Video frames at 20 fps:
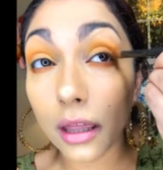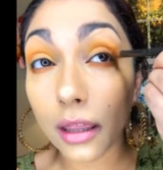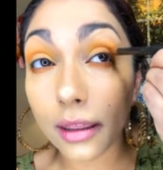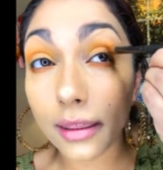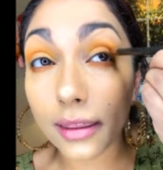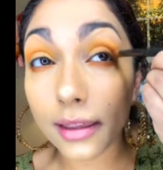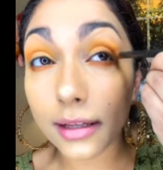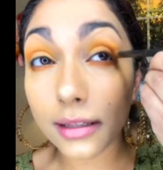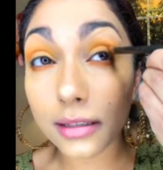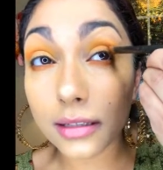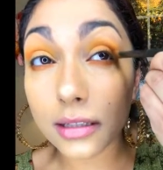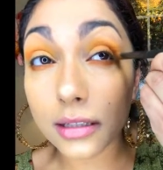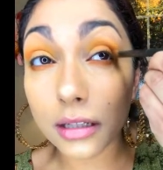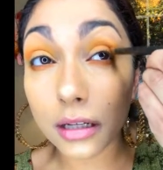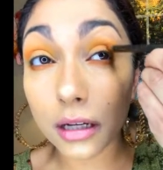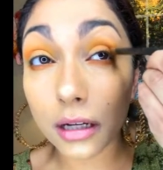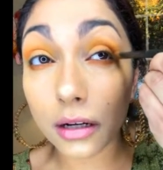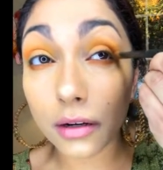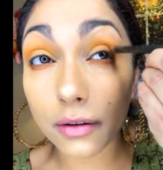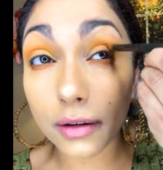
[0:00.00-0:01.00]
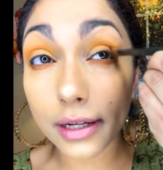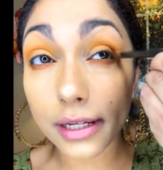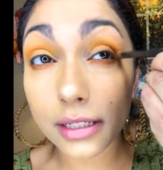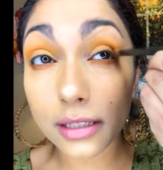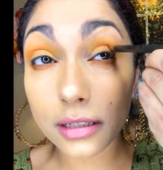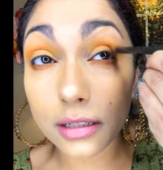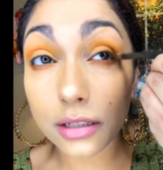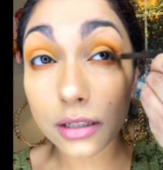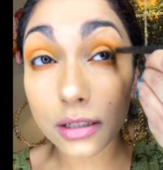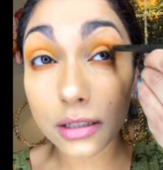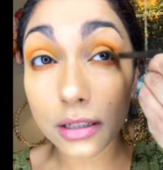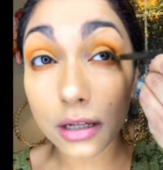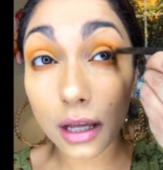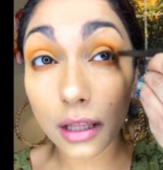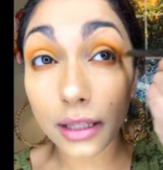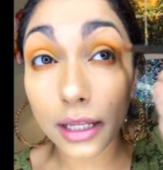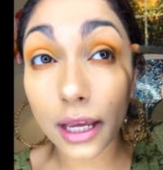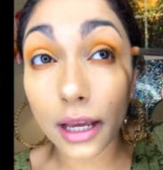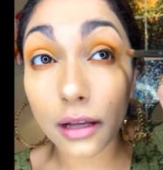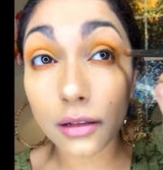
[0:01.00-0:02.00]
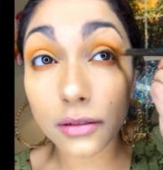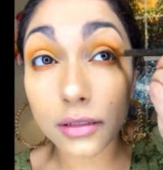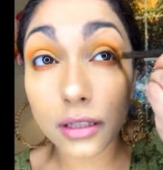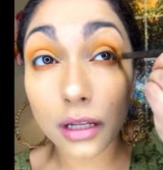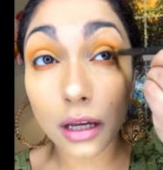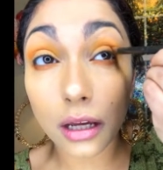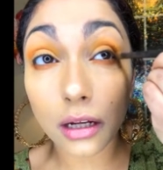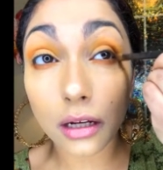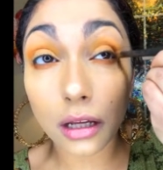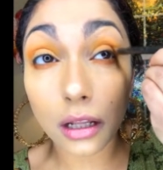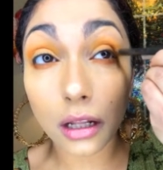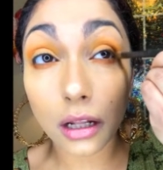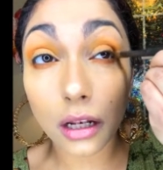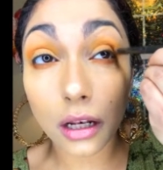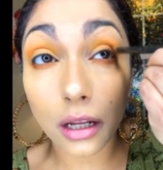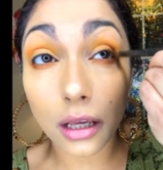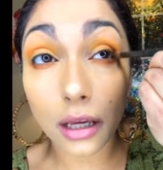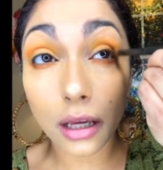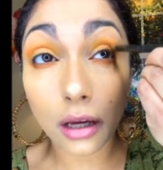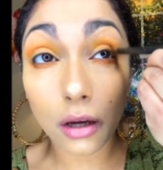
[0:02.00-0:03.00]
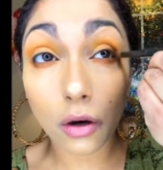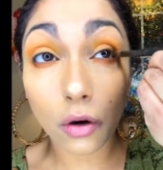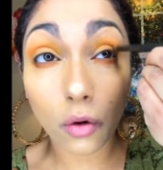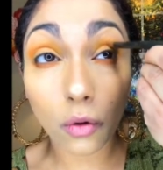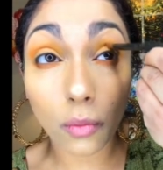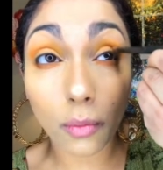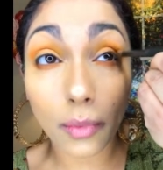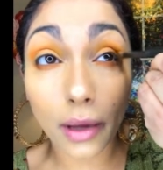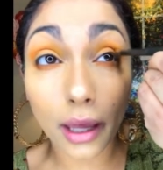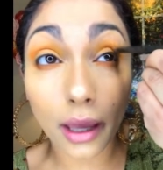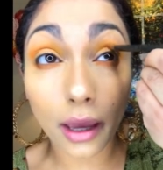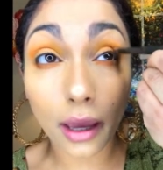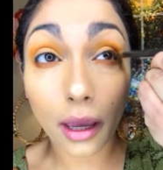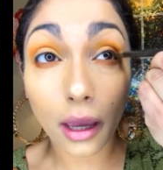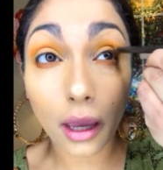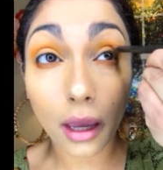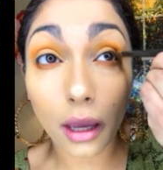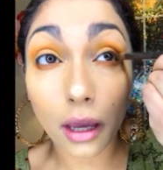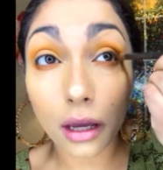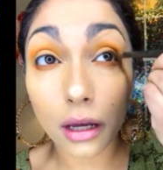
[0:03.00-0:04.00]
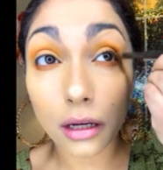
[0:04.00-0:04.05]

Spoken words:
this crease just on the outside a little bit,